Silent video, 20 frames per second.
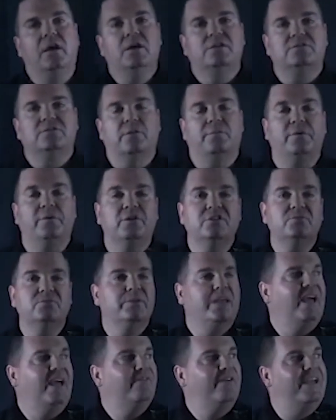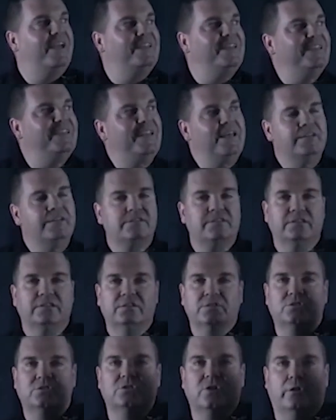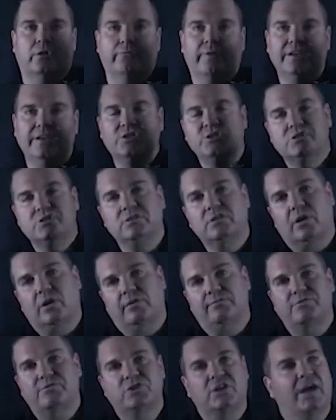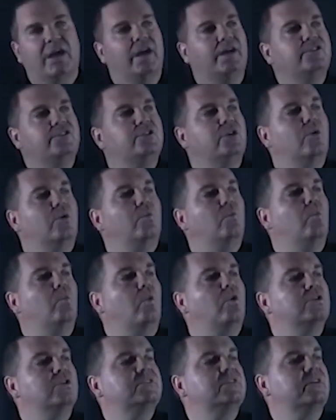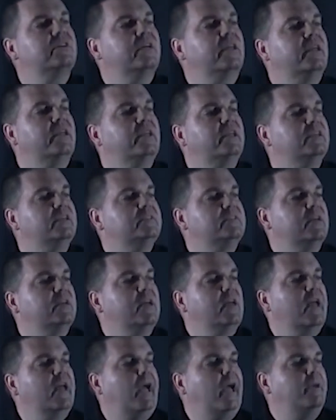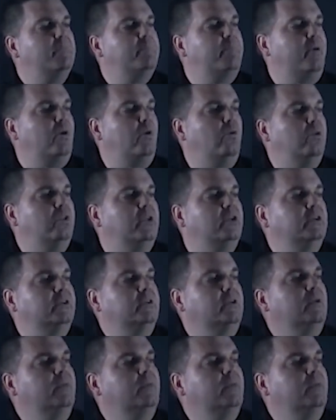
So because we have a net direction of charge, water is a polar